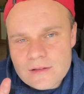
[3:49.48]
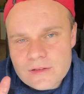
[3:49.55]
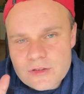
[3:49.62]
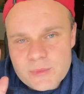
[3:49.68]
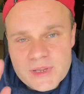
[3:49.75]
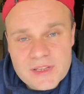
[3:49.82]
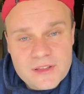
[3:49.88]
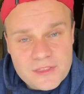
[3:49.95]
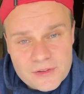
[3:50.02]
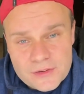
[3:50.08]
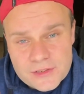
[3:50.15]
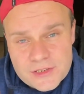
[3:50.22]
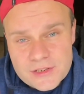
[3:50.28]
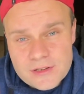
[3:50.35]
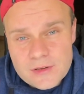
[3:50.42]
To me, the
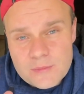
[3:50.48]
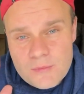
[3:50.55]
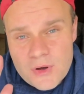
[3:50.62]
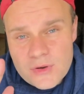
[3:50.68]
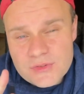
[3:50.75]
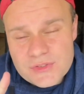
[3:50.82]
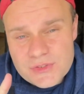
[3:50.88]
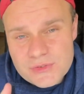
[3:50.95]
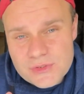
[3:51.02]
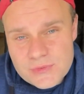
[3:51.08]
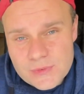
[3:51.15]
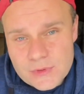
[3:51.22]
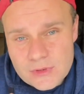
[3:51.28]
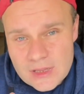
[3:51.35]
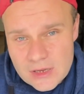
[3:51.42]
third most
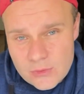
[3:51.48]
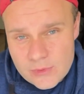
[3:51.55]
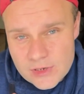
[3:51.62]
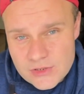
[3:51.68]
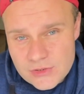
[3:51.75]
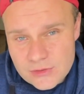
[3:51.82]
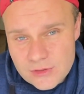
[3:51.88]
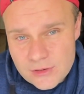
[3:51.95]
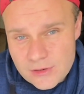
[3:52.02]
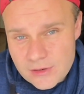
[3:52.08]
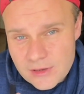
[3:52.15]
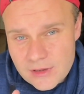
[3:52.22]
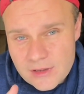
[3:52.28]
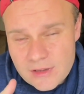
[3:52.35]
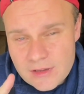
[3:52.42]
useful language to learn
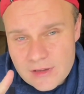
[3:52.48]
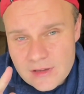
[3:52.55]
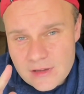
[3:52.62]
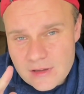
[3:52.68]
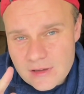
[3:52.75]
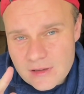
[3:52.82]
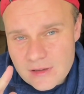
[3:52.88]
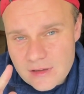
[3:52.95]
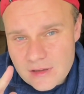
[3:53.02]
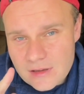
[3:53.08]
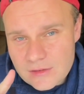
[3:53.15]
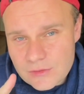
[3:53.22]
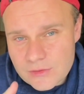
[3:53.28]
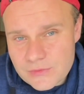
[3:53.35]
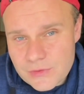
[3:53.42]

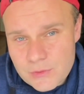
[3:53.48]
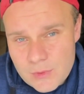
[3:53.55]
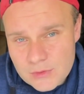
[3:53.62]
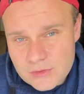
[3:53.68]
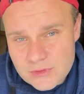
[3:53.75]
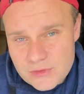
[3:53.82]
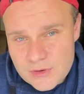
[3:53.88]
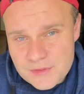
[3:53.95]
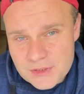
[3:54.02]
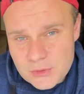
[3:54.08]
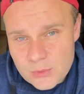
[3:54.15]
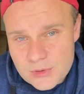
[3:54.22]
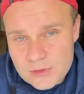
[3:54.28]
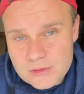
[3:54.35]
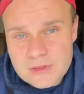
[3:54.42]
if you want to travel the
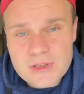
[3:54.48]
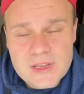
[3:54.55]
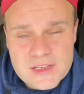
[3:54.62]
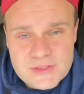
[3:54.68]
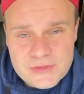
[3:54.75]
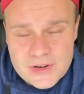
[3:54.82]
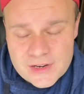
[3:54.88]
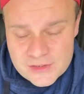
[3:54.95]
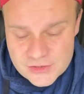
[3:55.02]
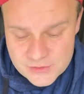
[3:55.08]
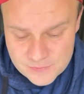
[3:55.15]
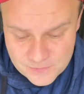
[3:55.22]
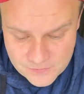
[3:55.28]
world is French.